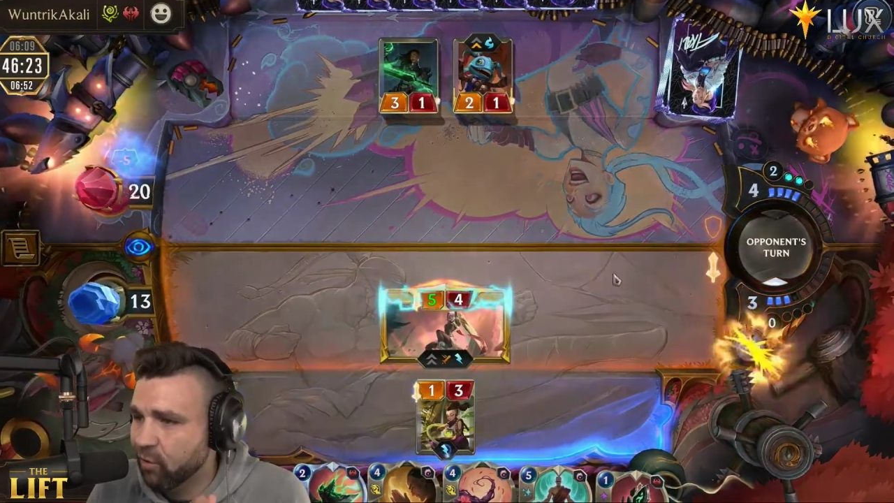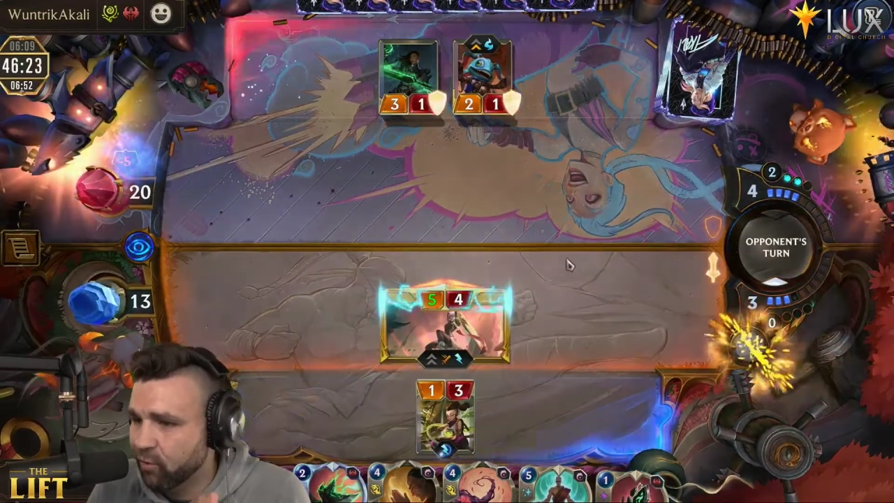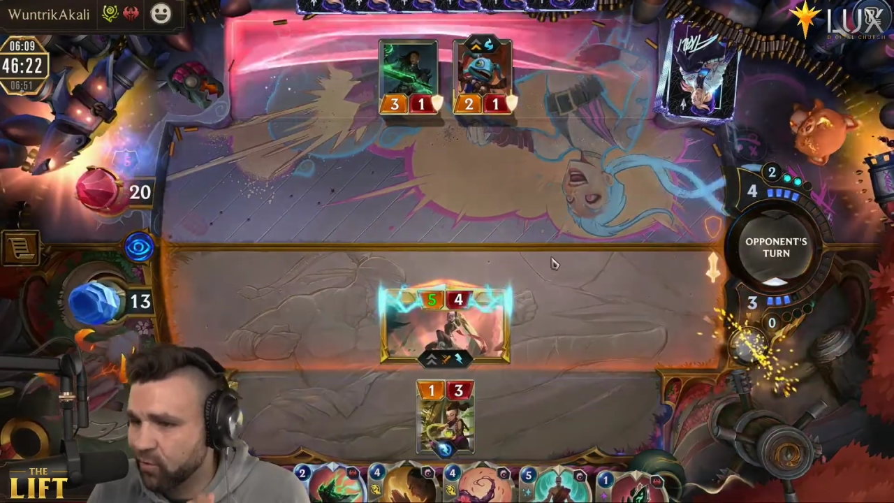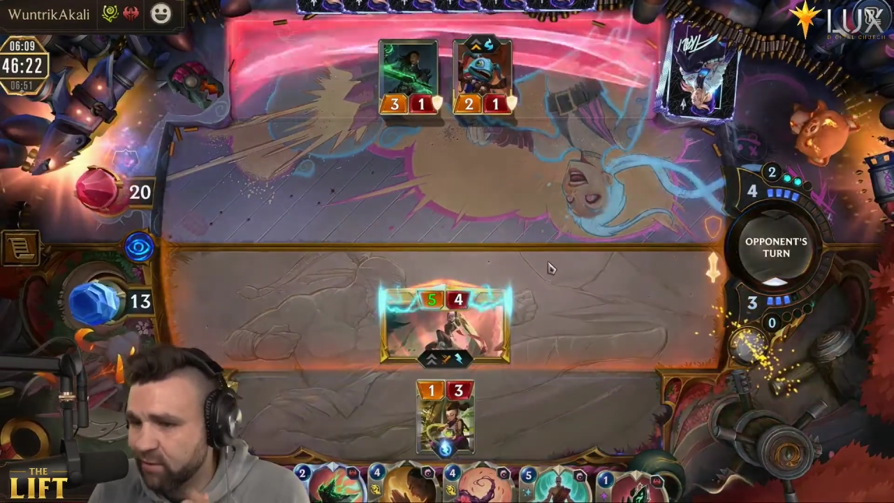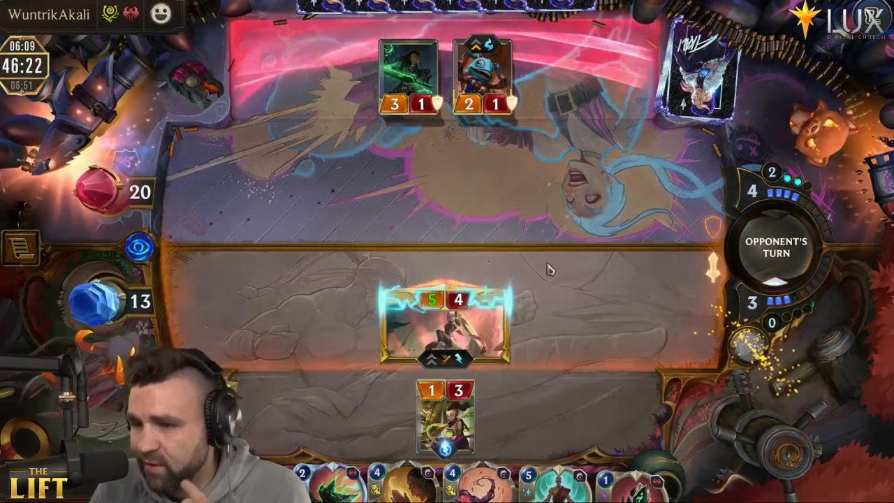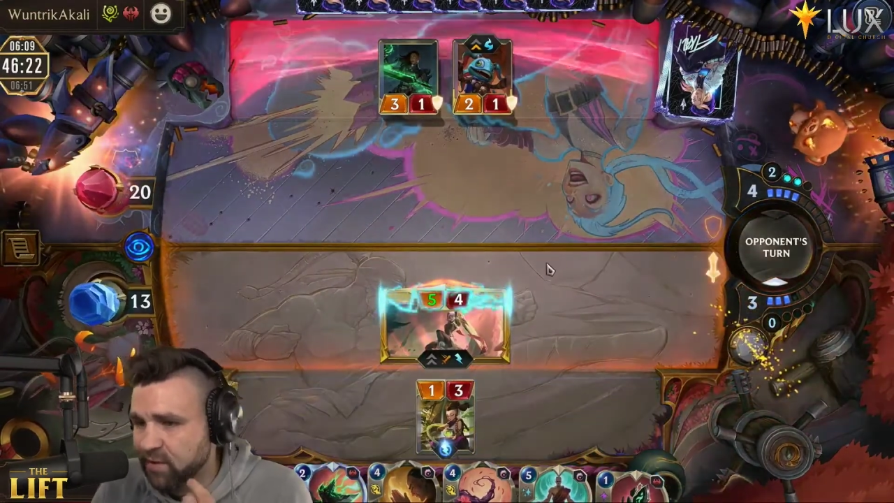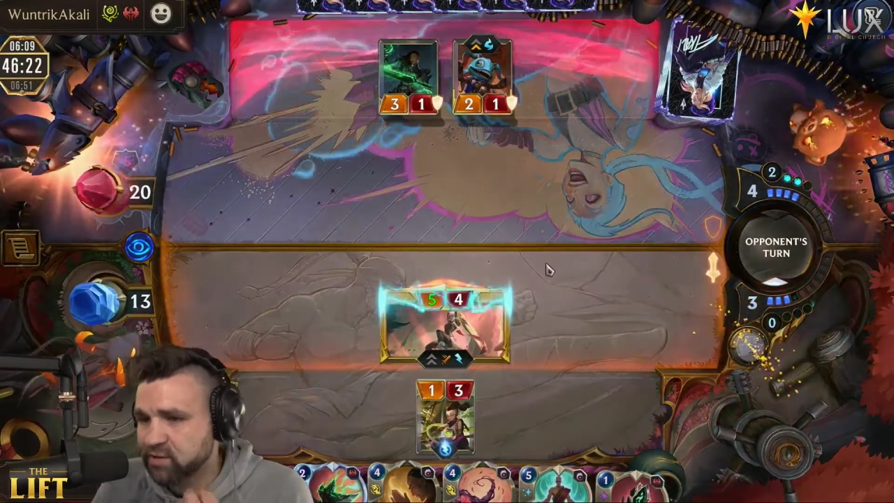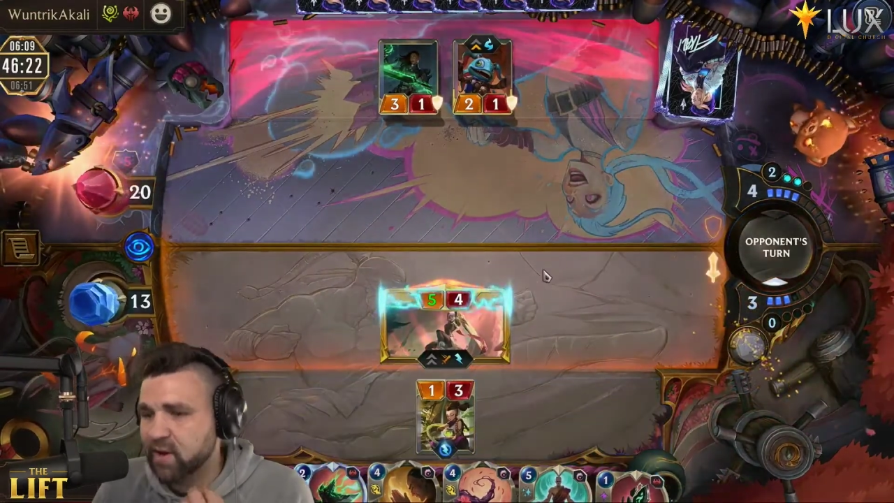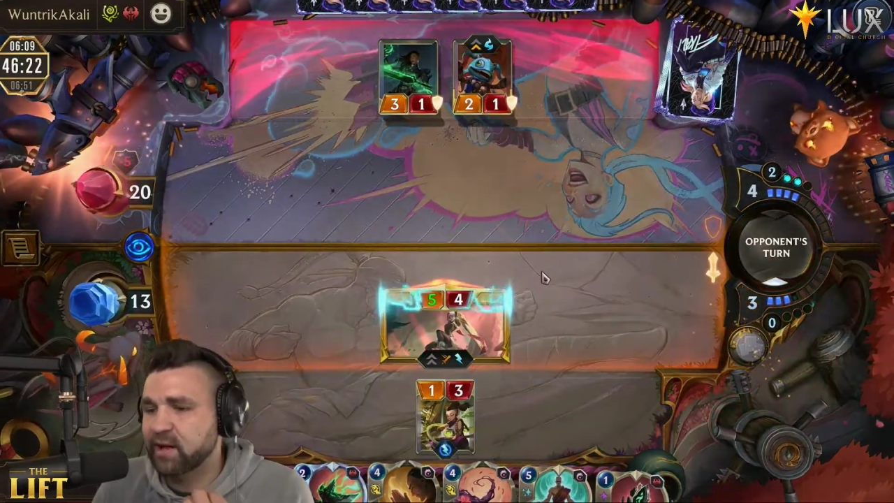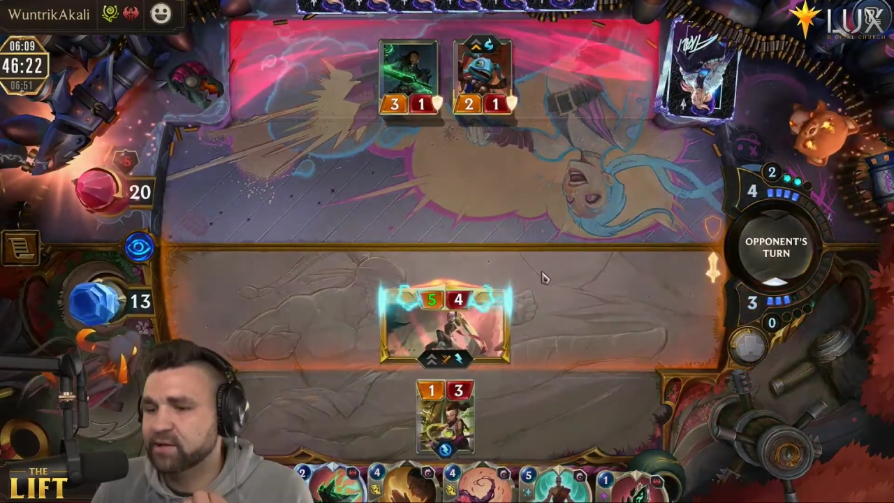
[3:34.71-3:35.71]
the Riven this
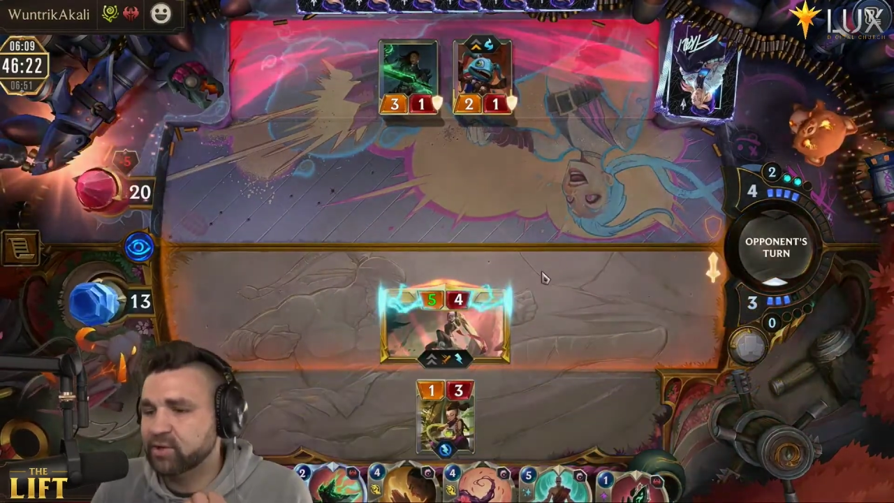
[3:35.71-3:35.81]
round,